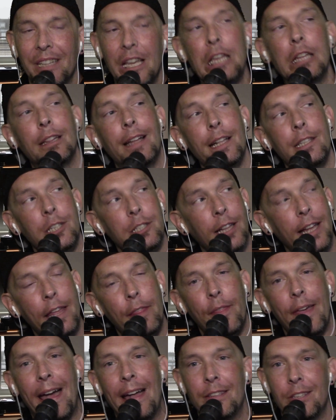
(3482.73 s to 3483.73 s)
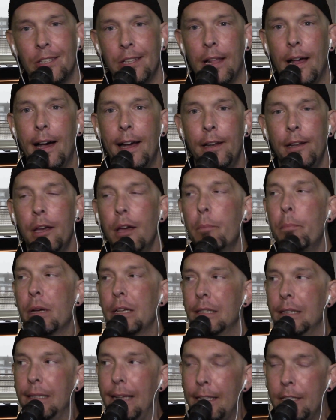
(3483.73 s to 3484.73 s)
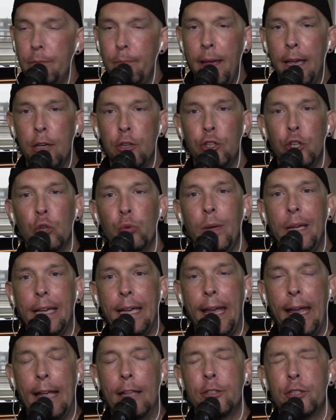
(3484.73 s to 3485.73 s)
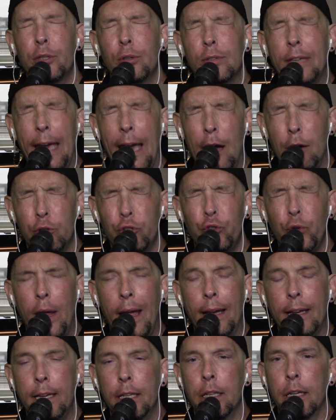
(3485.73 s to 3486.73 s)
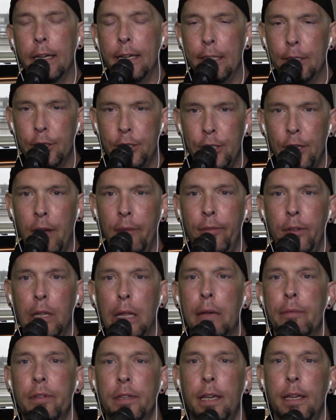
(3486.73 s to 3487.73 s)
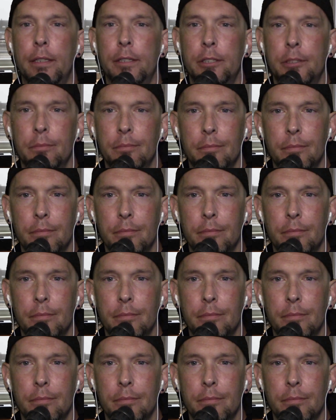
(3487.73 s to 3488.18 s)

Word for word: let's let that slide, but let's make sure we cancel Count Dracula and Snuffleupagus.